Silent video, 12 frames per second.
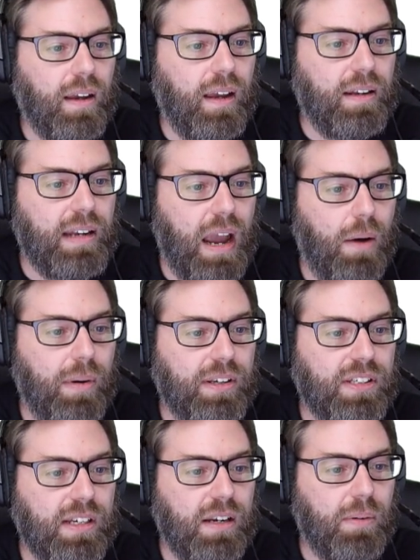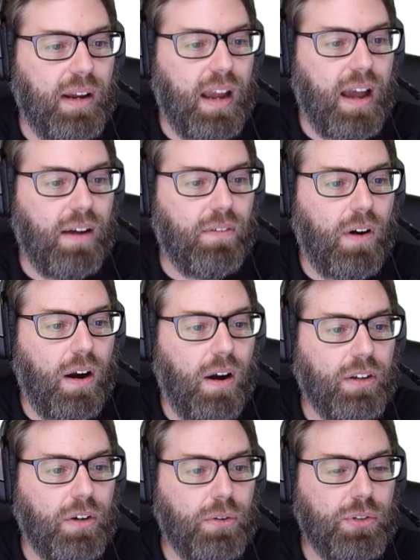And now we see we have
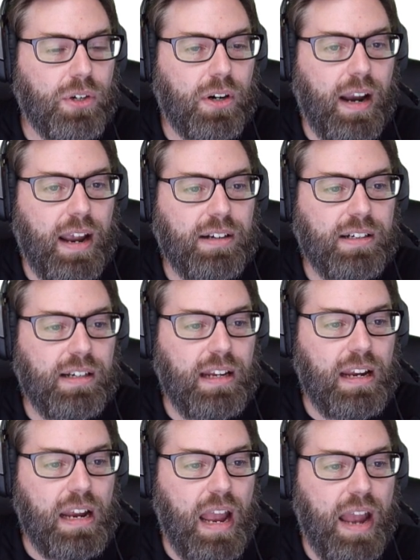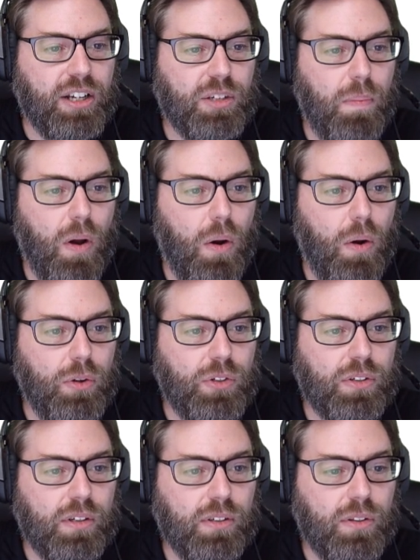our user entity
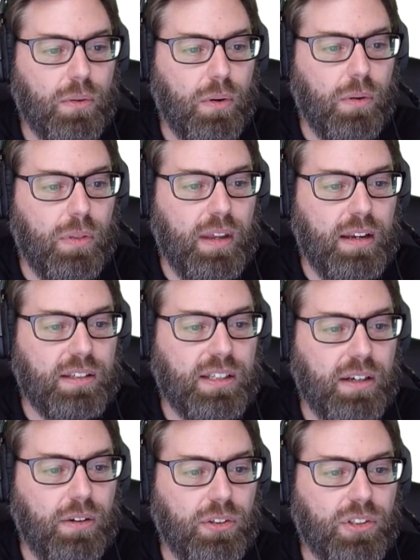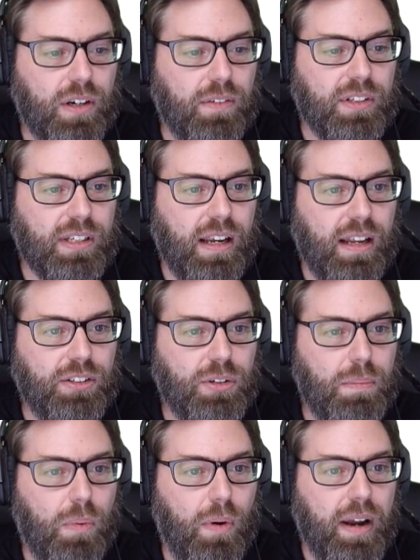exposed through the single service
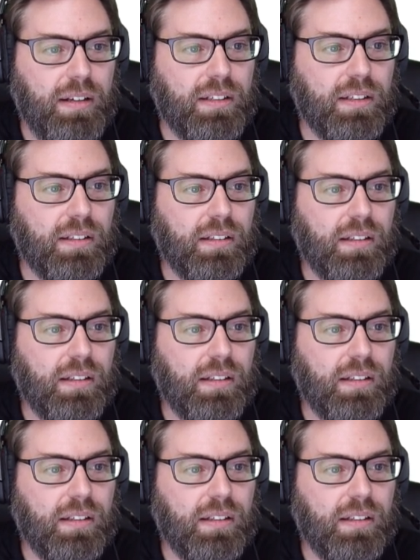entry point.